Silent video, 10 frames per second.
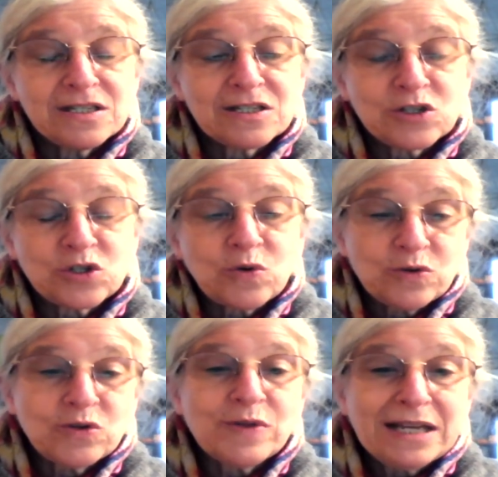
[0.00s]
so,
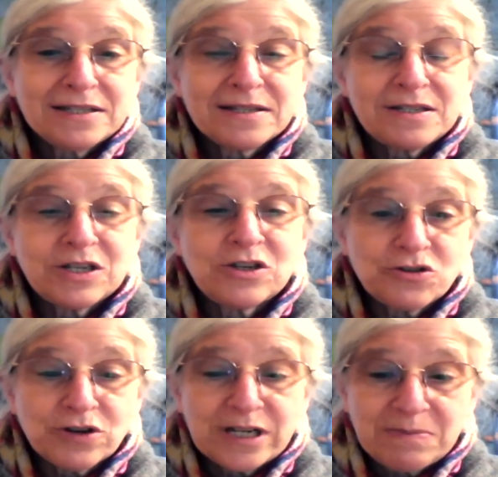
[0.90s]
so that's the
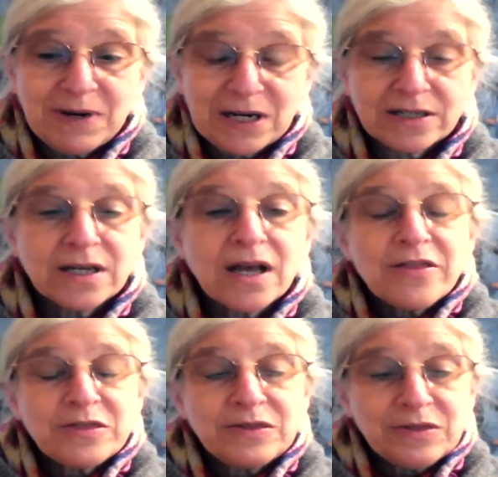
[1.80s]
security part.
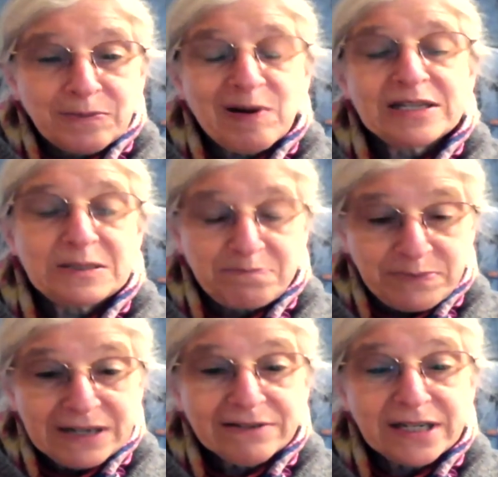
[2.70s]
The
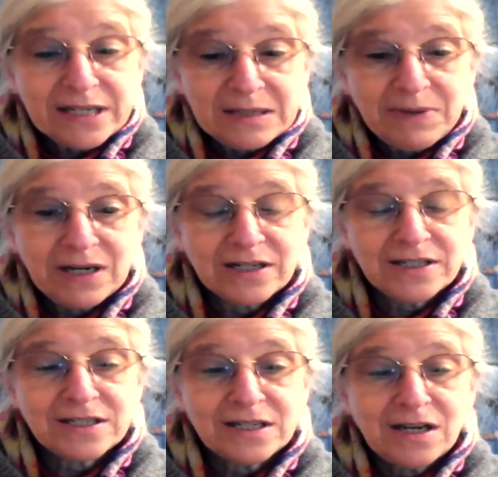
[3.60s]
prosperity
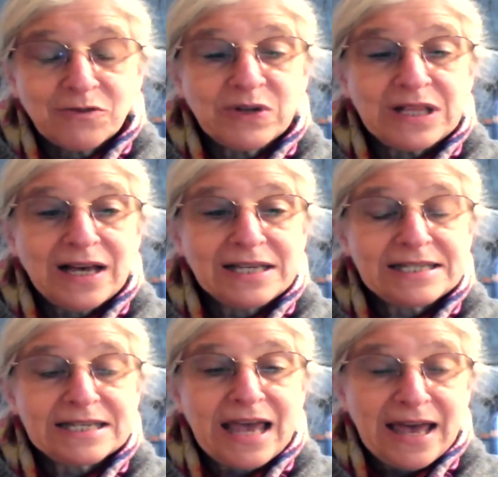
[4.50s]
part
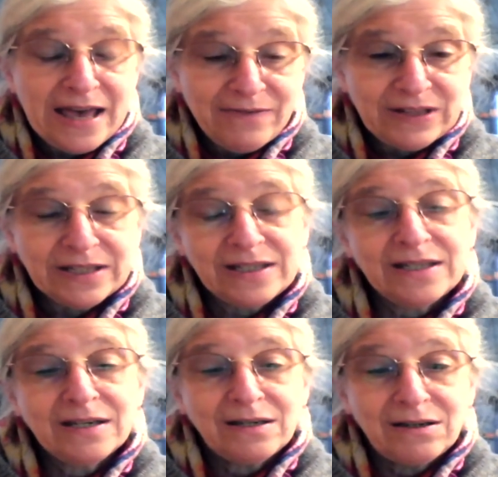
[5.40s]
relies
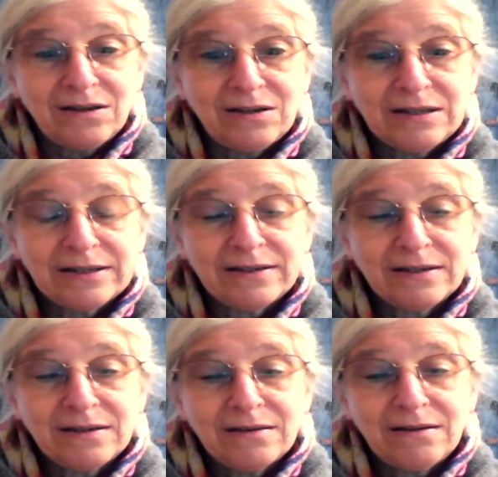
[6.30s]
heavily on
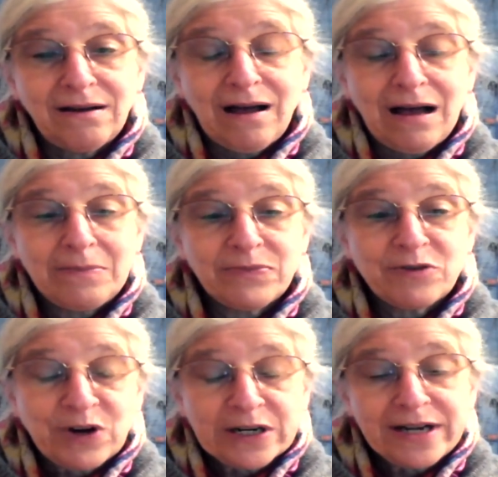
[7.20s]
um,
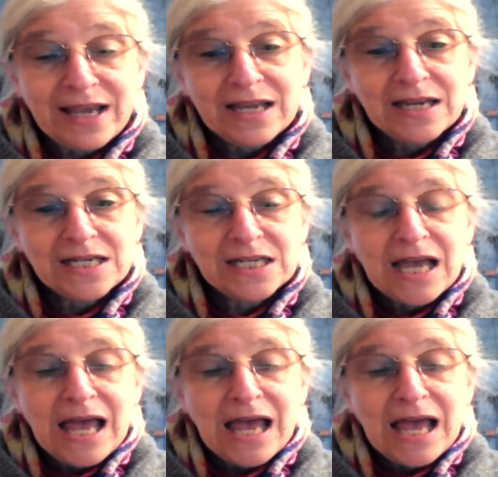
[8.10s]
foreign aid